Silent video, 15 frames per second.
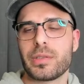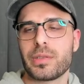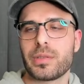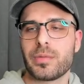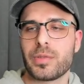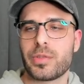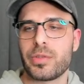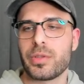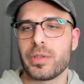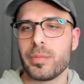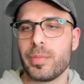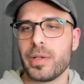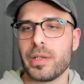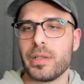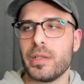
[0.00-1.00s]
for sure,
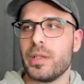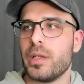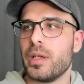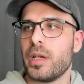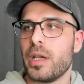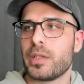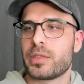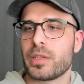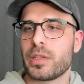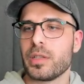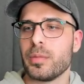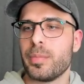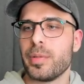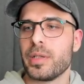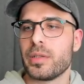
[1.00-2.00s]
but it's a little
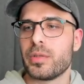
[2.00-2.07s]
bit,